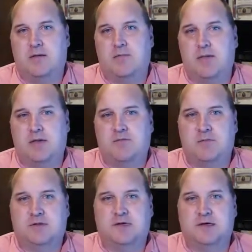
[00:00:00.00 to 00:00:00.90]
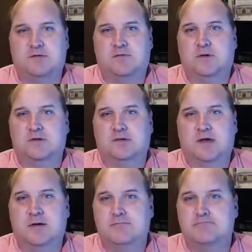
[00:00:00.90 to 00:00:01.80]
and maybe give them a teaser of what's to
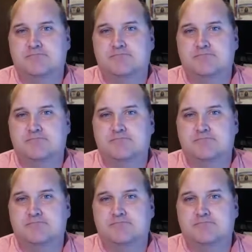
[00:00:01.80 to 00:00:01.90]
come.